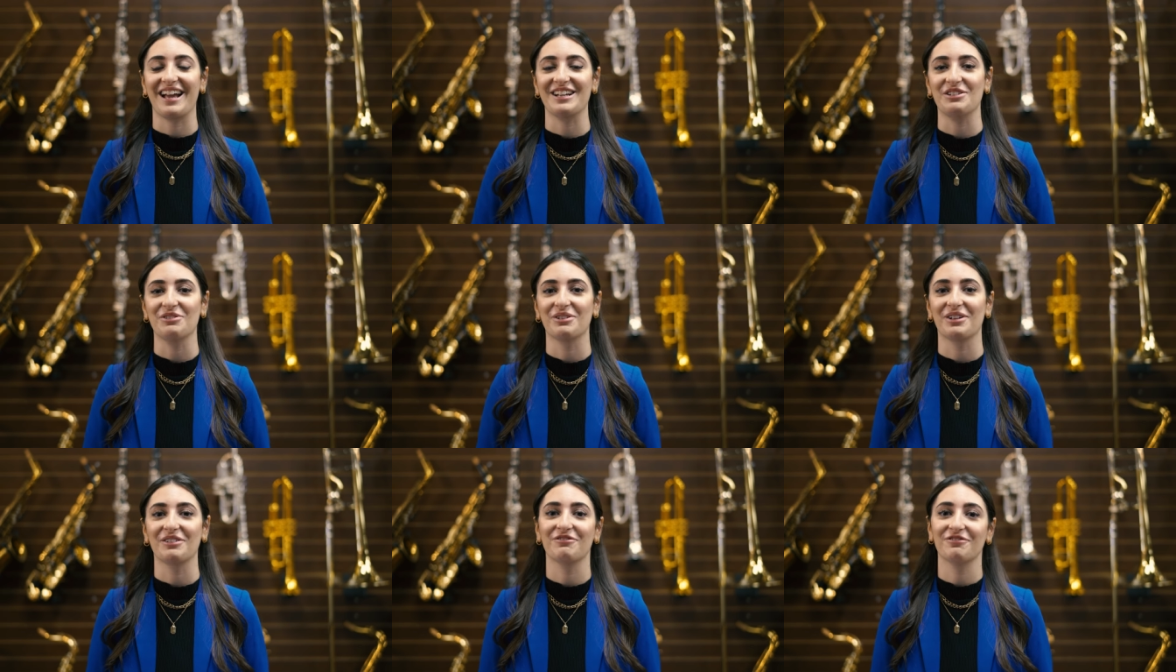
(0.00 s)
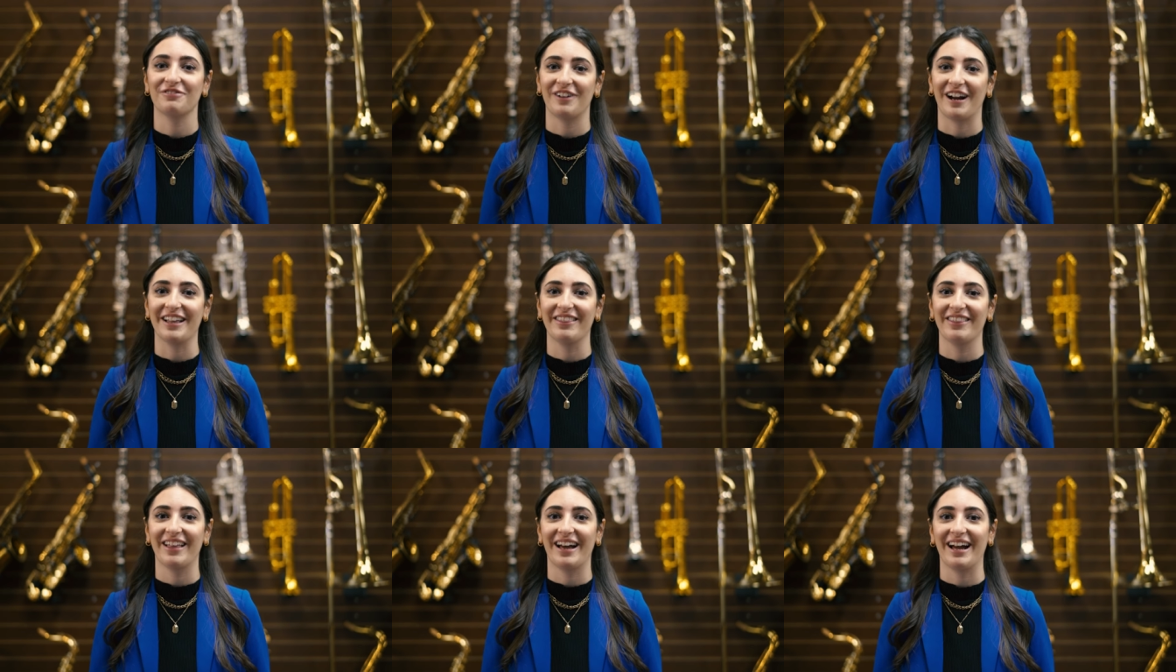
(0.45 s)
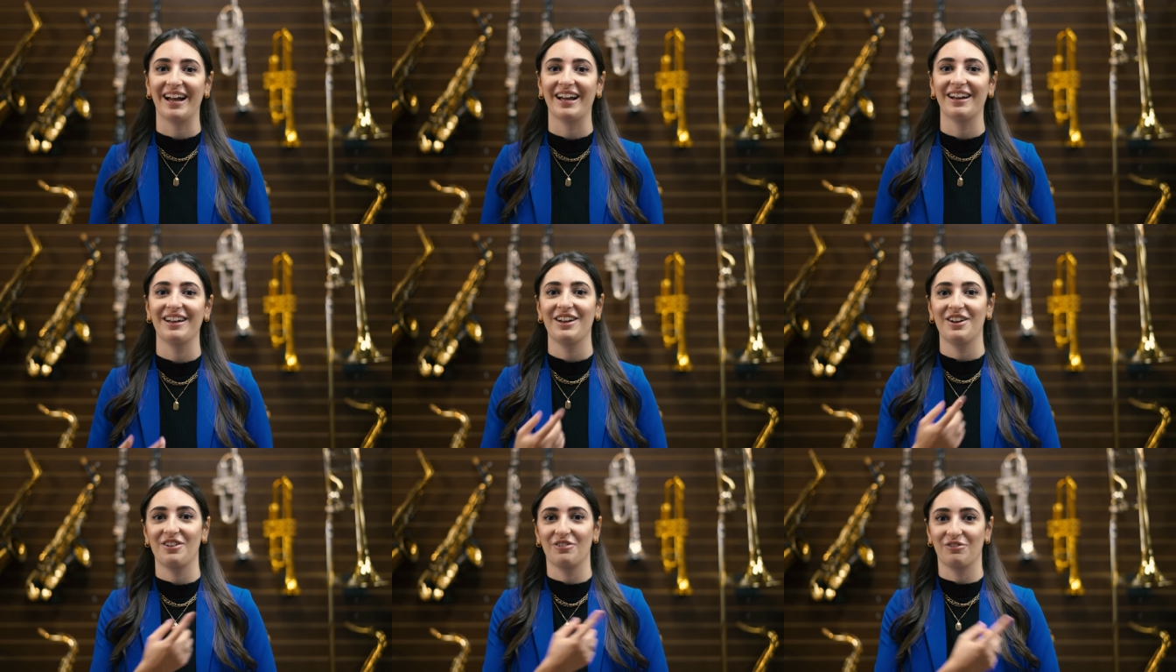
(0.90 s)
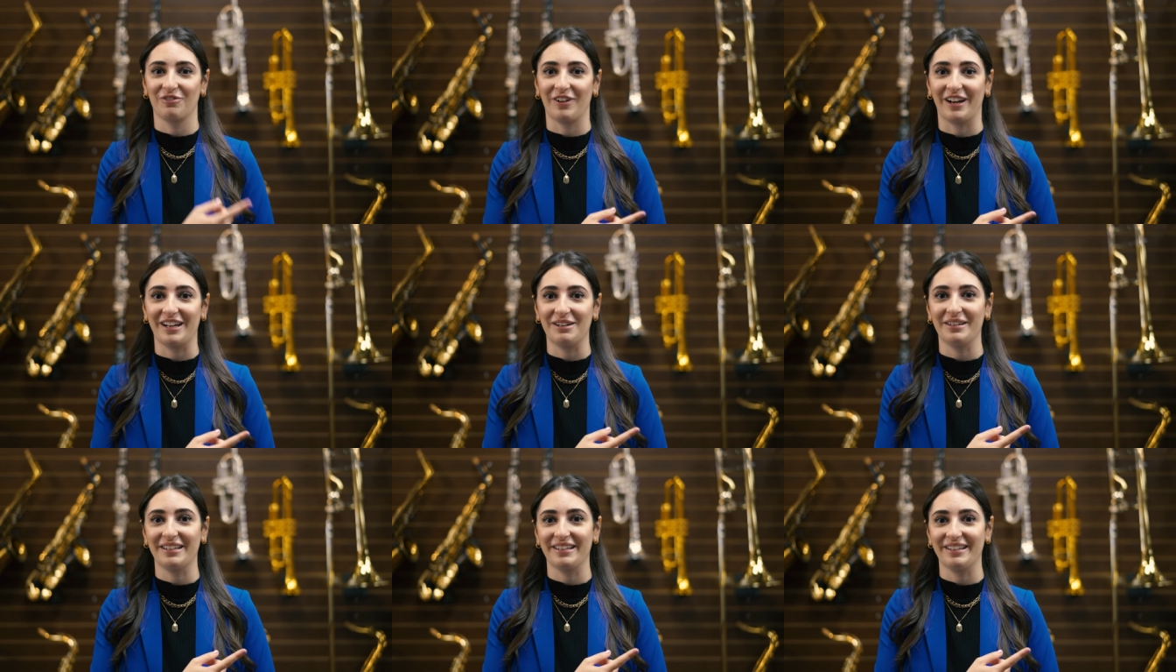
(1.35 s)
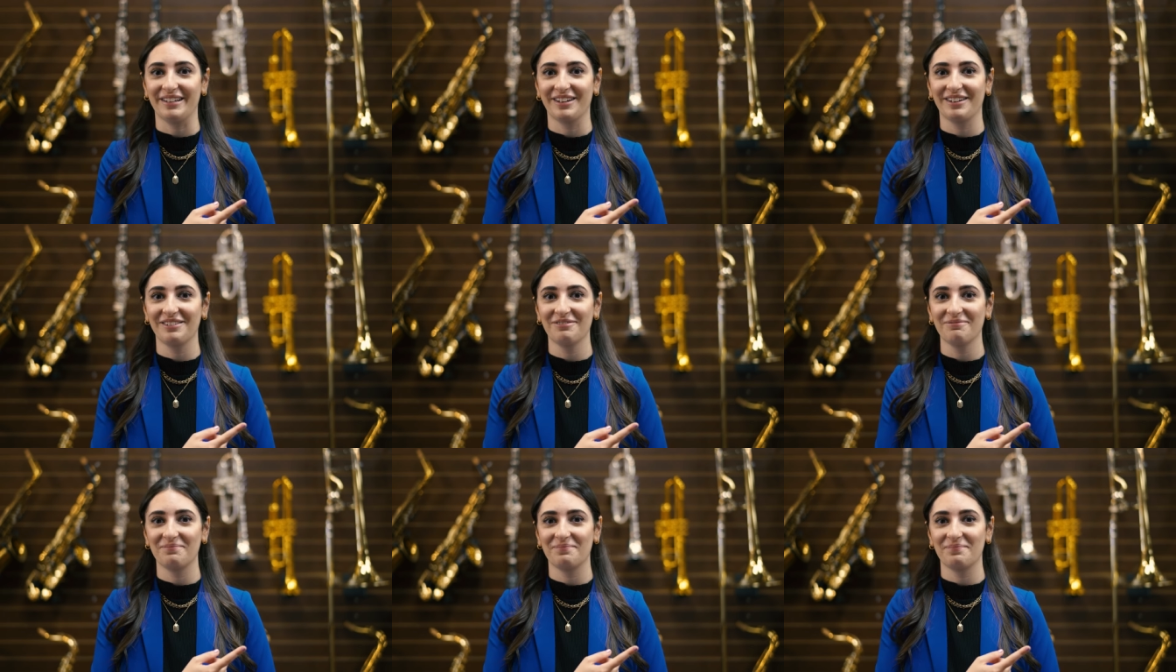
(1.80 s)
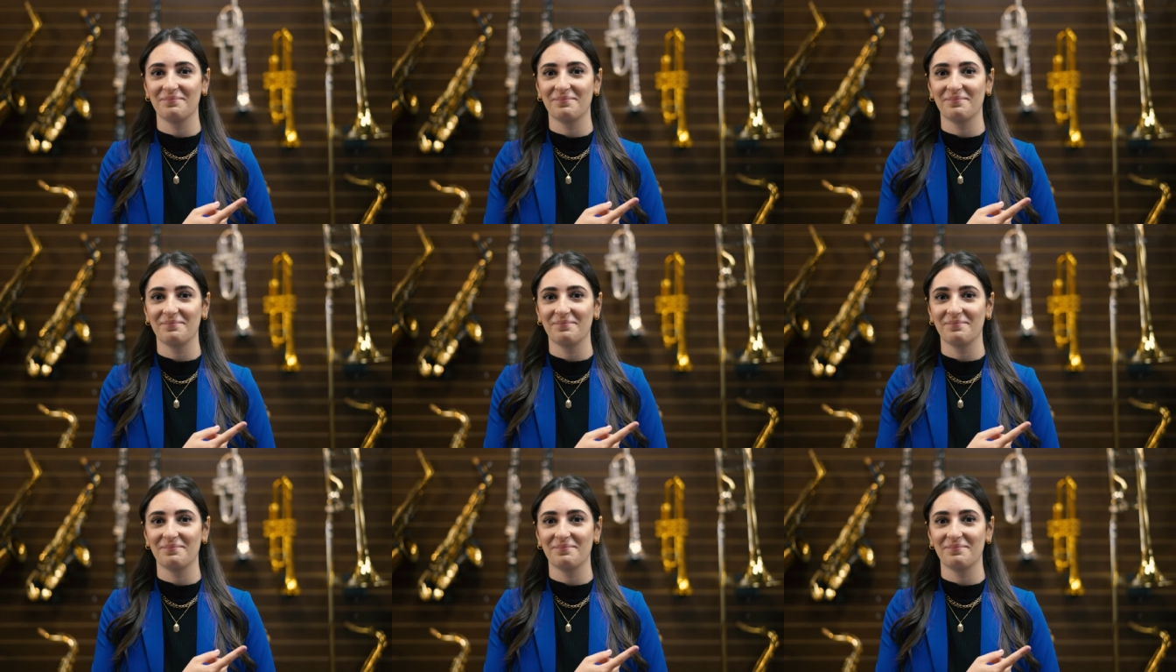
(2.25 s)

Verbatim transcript: and you can find that right here.